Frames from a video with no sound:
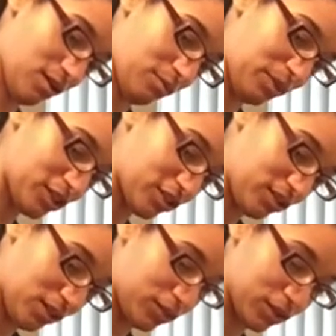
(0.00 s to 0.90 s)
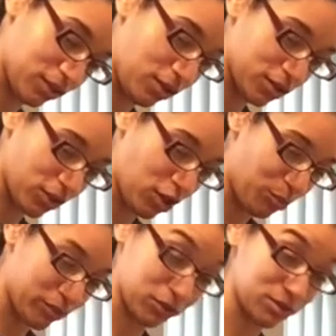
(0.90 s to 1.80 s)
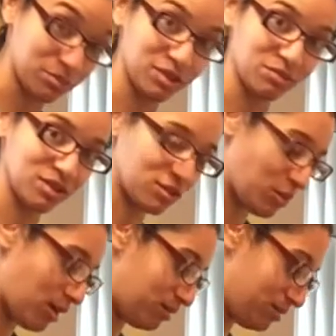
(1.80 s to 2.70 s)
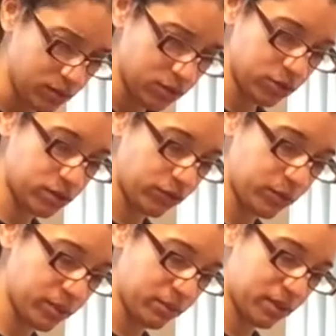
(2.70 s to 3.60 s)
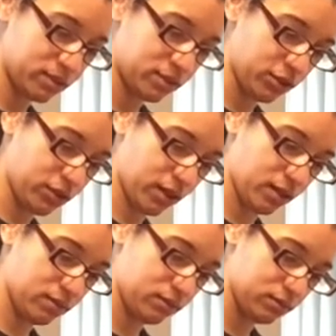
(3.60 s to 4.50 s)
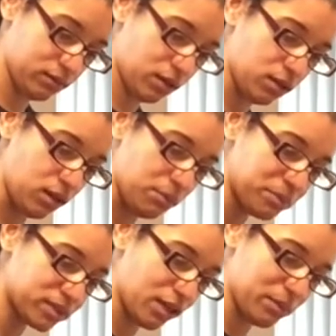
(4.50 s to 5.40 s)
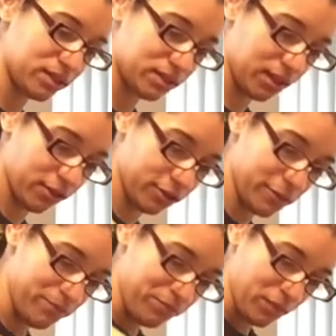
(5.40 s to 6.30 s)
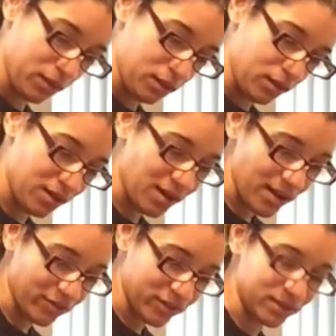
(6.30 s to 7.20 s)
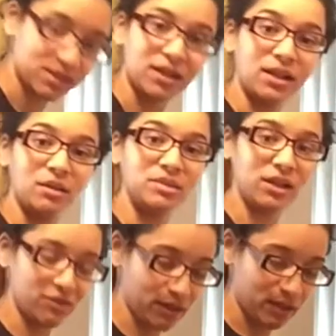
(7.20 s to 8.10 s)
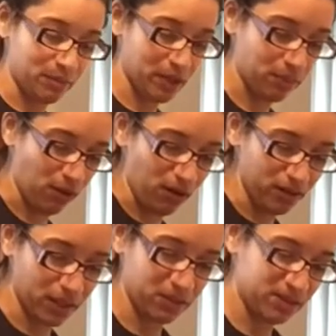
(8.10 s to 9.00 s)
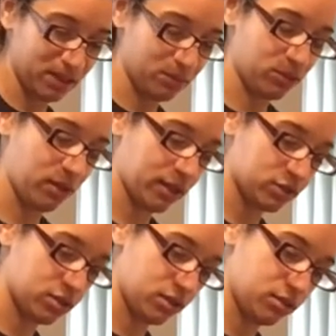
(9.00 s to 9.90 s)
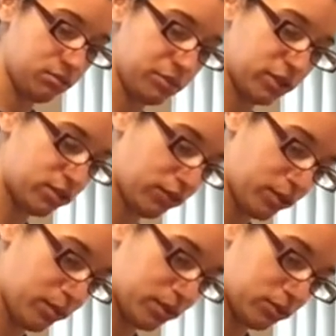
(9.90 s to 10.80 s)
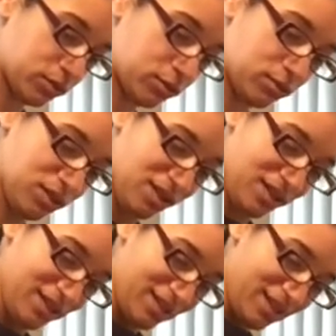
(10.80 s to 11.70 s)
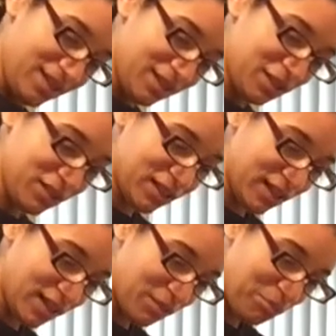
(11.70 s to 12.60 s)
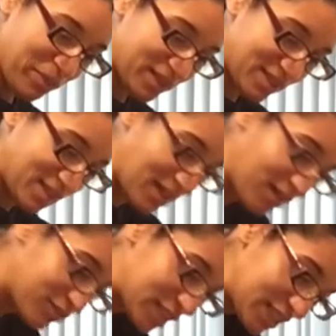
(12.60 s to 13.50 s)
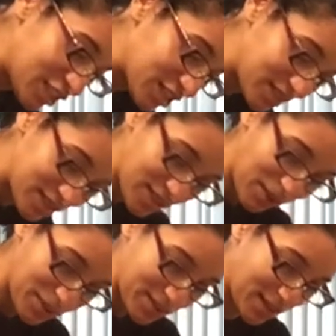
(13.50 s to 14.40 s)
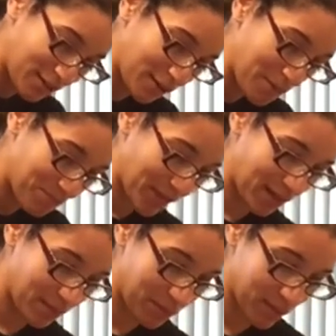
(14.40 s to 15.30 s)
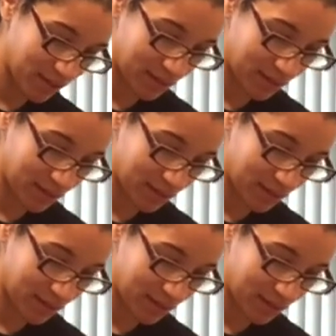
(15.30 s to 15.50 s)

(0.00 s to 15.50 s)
blood sugar levels, it'll also help with those symptoms as well. So you definitely want to mix until you get clumps coming together. And not everything's going to come together like a big ball. That would seem more like a dough, but you definitely want those little itty bits of deliciousness coming together. And I'm making